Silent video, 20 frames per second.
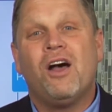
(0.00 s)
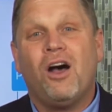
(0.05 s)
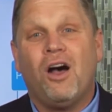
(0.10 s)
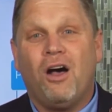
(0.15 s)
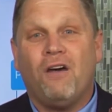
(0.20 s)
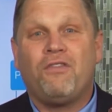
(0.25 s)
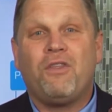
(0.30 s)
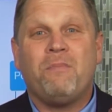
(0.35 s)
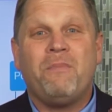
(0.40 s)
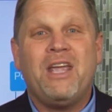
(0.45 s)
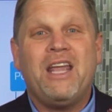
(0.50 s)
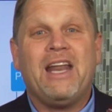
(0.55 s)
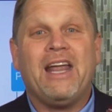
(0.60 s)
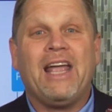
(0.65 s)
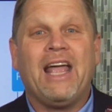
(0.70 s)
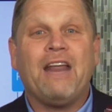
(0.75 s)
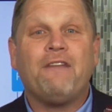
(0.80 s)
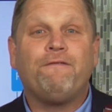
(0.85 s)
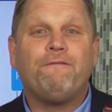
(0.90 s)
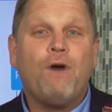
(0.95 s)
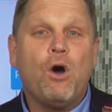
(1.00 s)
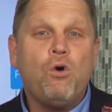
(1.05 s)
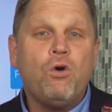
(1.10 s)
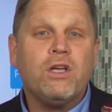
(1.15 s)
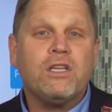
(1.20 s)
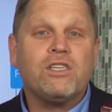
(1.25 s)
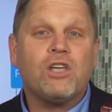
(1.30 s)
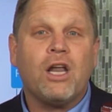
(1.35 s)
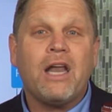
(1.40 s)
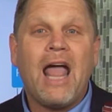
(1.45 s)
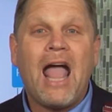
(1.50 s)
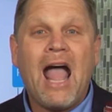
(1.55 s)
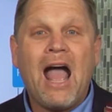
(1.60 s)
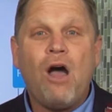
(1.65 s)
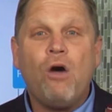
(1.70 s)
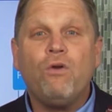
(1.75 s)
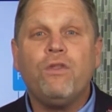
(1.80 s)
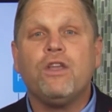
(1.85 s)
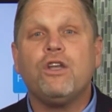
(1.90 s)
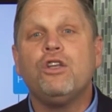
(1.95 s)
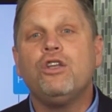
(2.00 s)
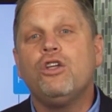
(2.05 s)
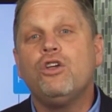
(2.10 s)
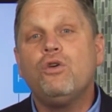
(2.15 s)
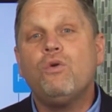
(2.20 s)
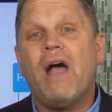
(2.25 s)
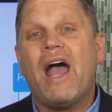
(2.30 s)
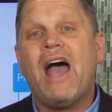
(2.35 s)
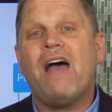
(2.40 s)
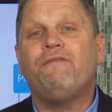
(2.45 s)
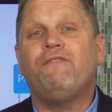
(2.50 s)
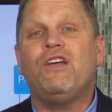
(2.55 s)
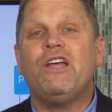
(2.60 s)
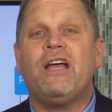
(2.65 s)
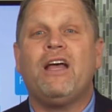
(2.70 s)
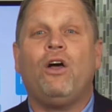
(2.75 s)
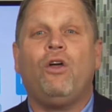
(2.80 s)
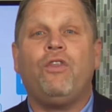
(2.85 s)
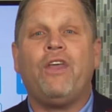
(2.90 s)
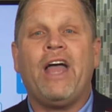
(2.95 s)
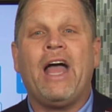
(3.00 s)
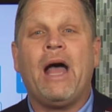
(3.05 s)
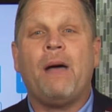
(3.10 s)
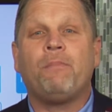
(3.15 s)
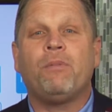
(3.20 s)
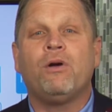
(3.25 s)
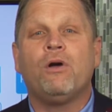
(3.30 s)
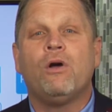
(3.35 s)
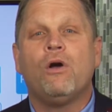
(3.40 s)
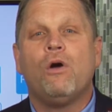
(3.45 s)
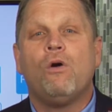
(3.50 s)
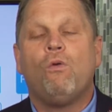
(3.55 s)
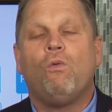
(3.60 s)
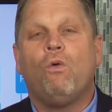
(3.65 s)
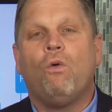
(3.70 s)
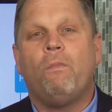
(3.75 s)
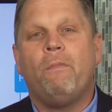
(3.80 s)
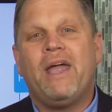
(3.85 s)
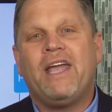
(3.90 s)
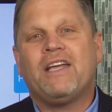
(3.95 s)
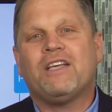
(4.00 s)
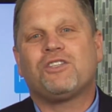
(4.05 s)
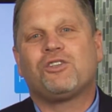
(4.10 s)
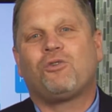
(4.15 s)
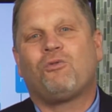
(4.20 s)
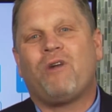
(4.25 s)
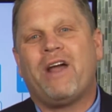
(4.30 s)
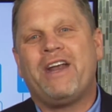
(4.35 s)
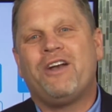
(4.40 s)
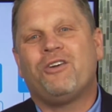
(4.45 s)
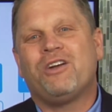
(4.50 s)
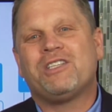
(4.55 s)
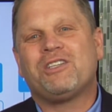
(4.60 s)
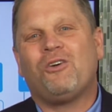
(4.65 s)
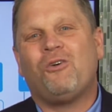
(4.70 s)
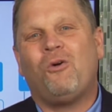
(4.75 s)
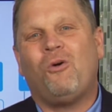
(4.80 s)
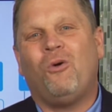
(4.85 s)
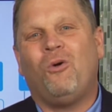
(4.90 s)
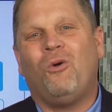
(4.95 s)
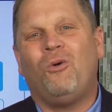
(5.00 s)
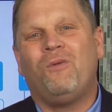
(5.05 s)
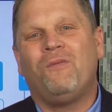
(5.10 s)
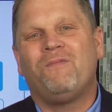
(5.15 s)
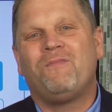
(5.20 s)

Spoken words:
of the meeting and focus on how the new Advent Health app will make us greater as a whole